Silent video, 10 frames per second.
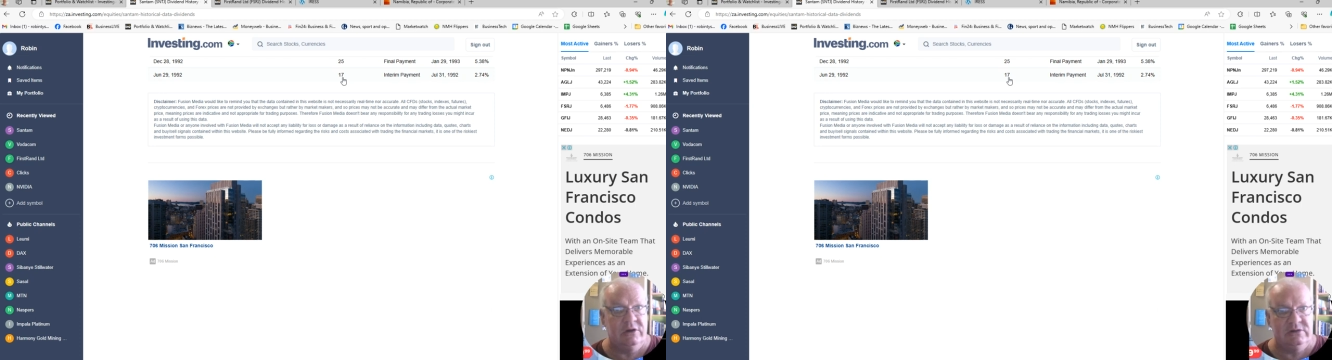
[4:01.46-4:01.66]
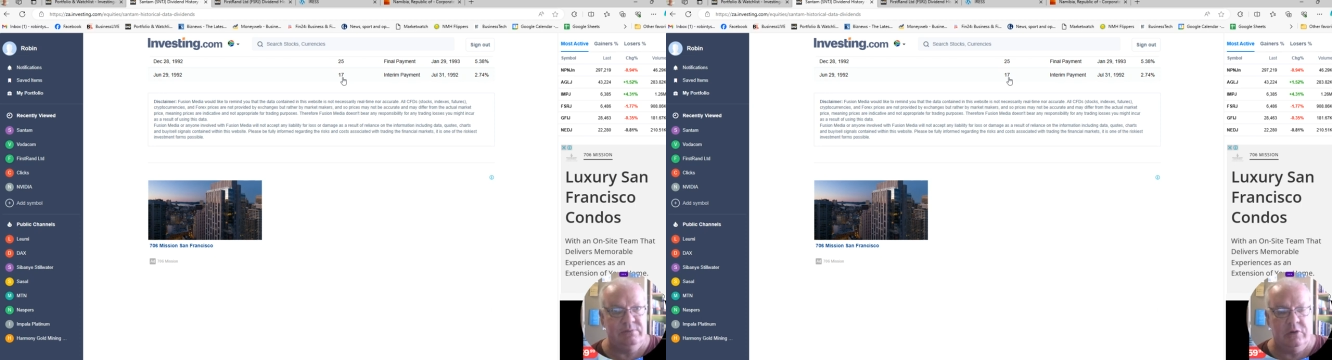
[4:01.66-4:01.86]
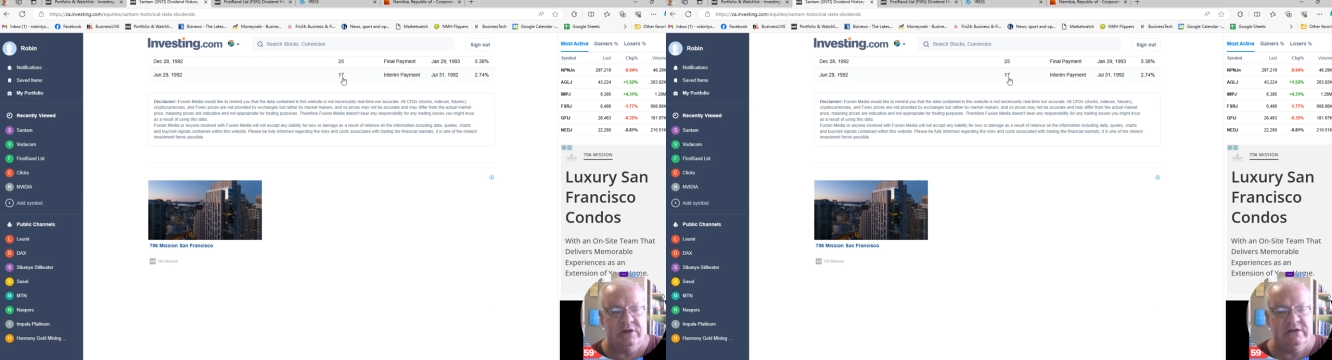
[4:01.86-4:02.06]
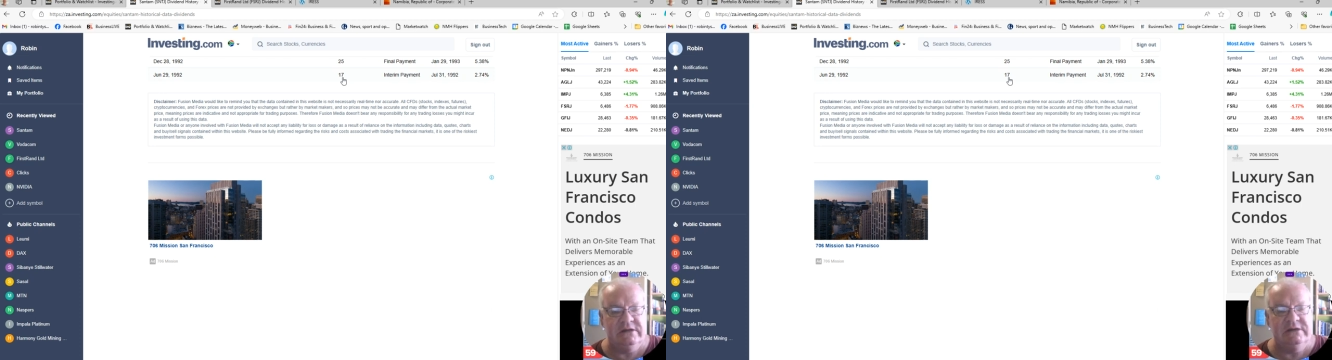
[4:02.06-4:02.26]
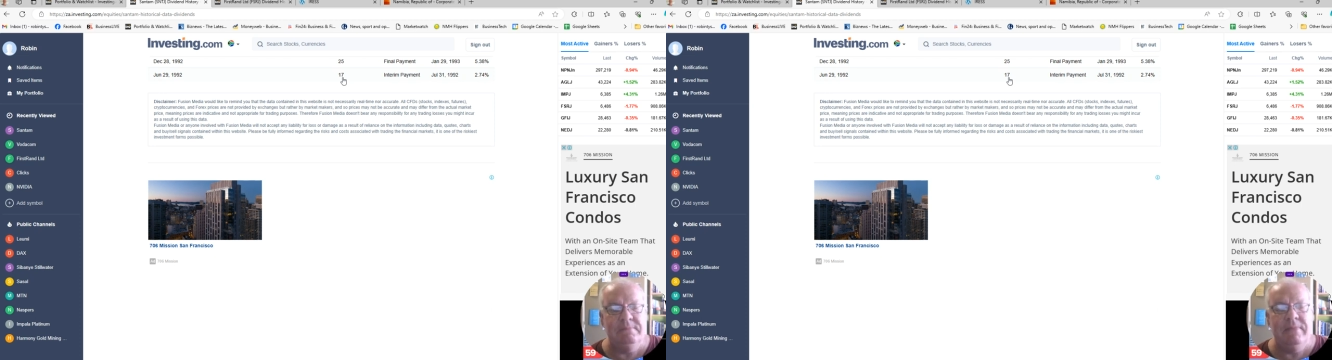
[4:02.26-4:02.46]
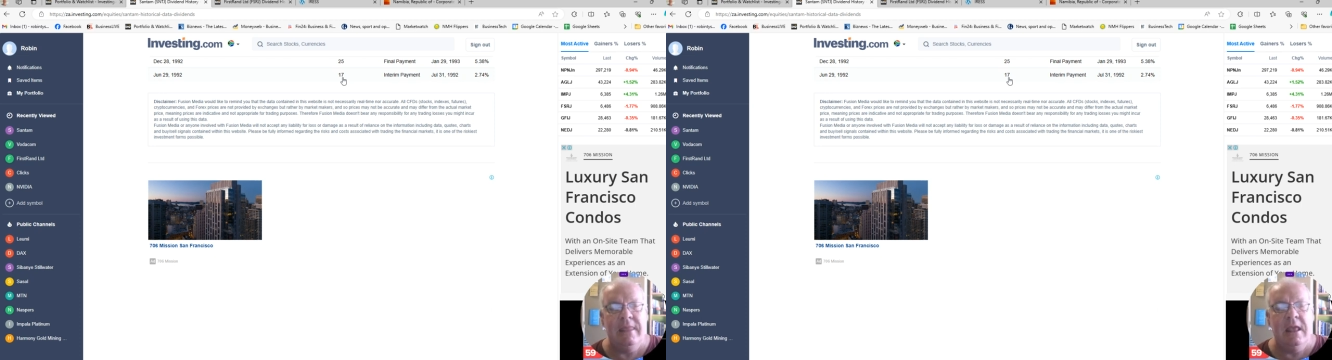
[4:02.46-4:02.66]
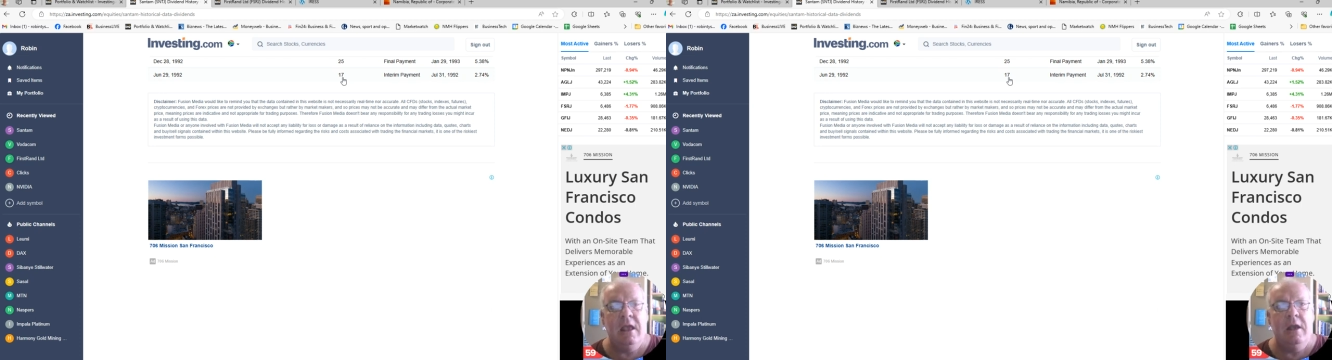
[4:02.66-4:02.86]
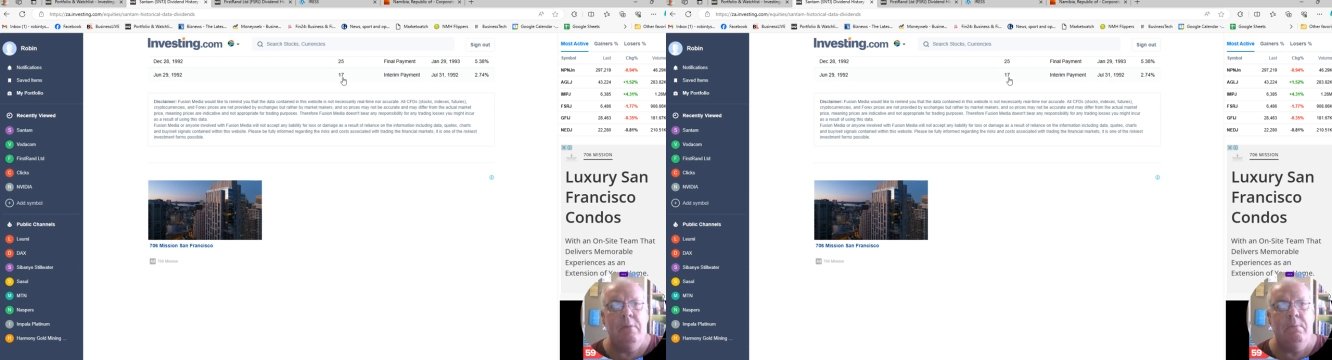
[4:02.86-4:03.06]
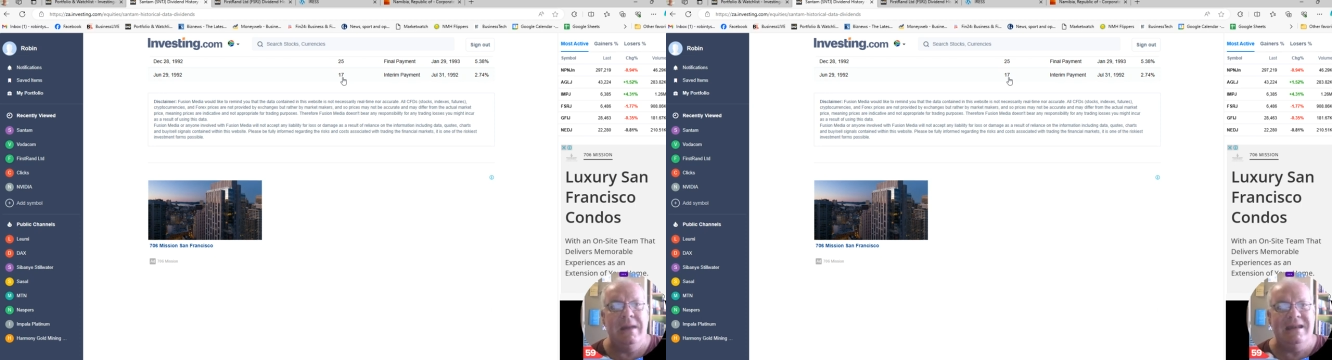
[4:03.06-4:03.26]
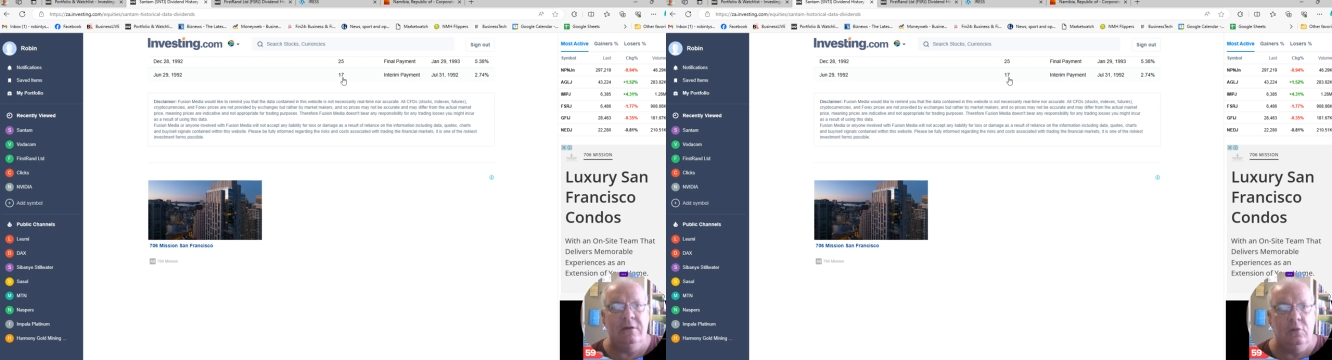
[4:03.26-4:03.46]
plus those bonuses,
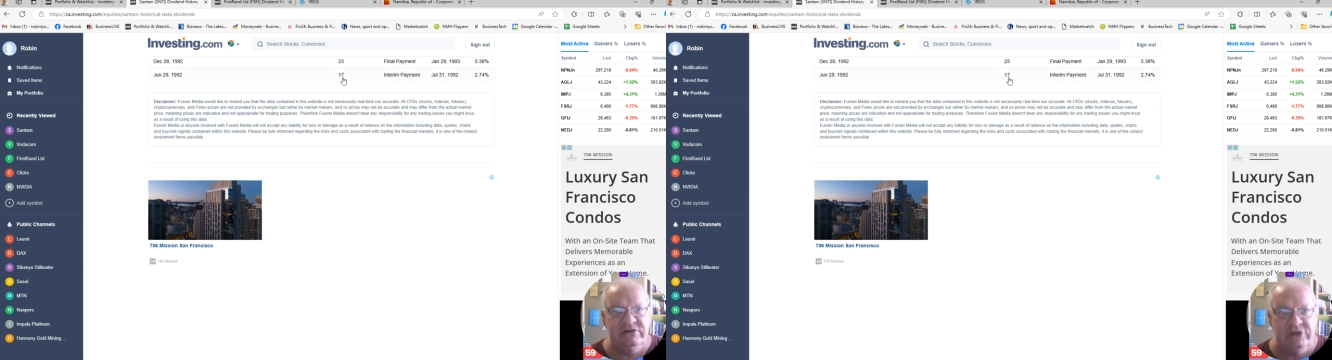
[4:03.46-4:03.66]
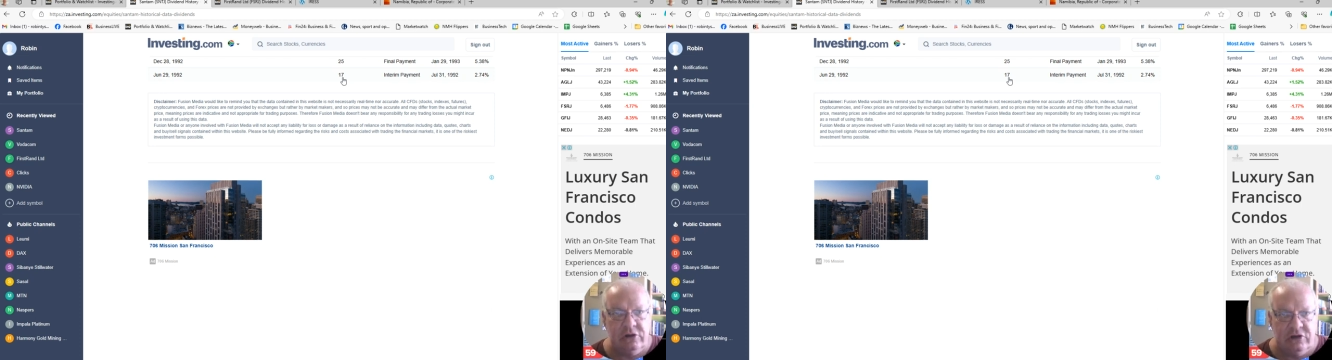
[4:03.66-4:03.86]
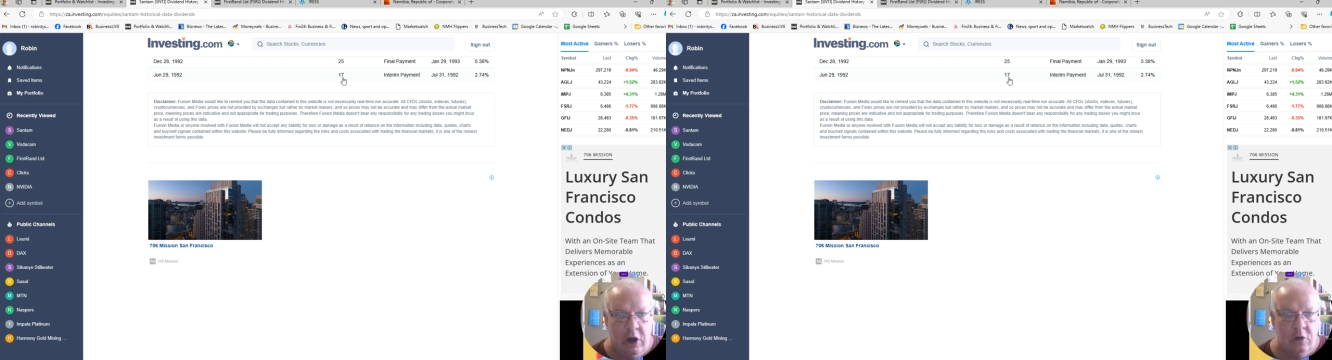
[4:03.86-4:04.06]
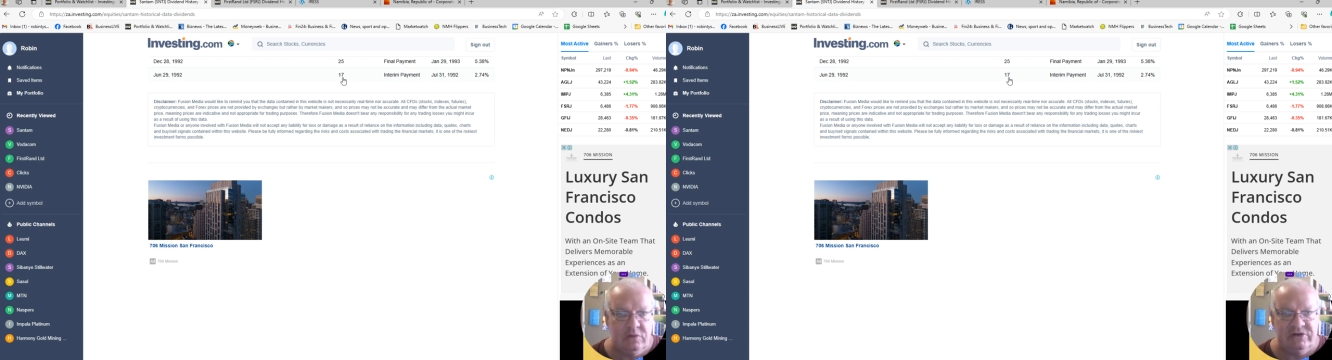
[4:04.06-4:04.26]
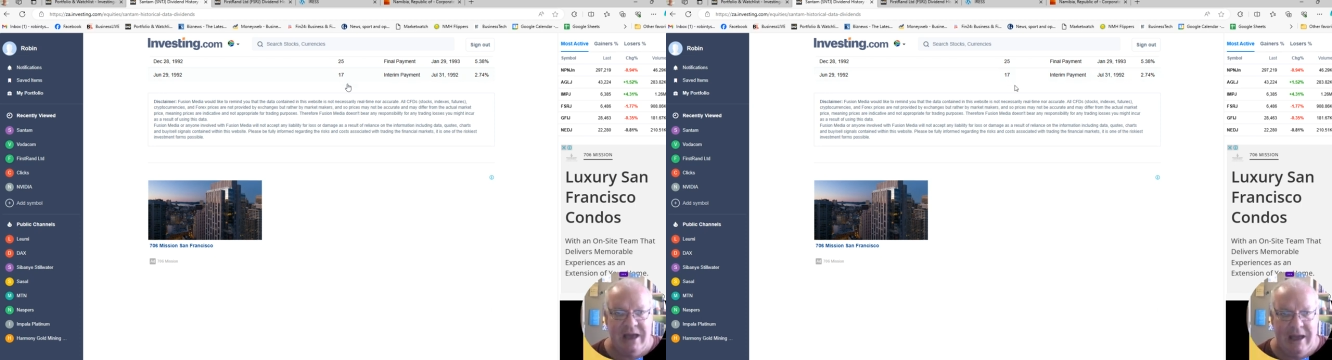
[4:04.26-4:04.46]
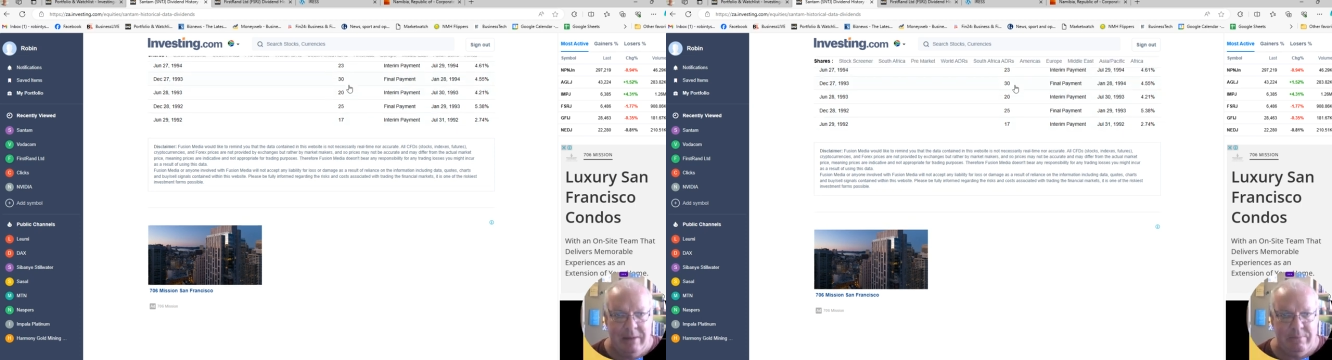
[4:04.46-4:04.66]
but it also goes